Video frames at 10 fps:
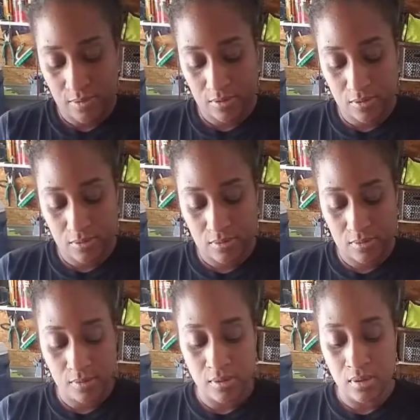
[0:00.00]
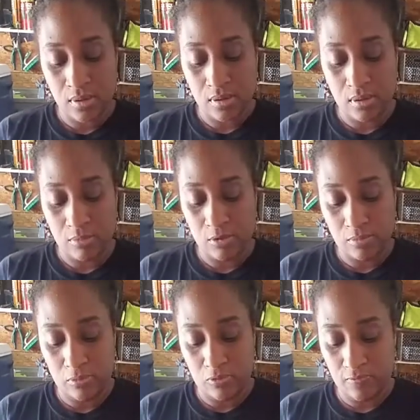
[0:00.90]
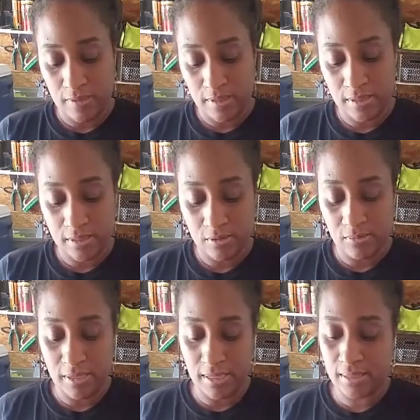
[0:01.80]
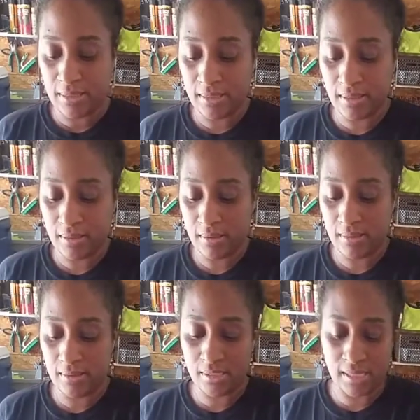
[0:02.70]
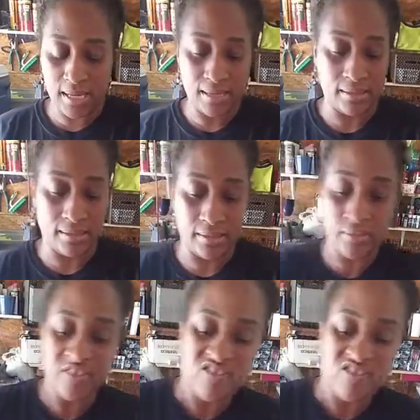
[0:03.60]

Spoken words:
So I'm going to remove this little piece that she had in there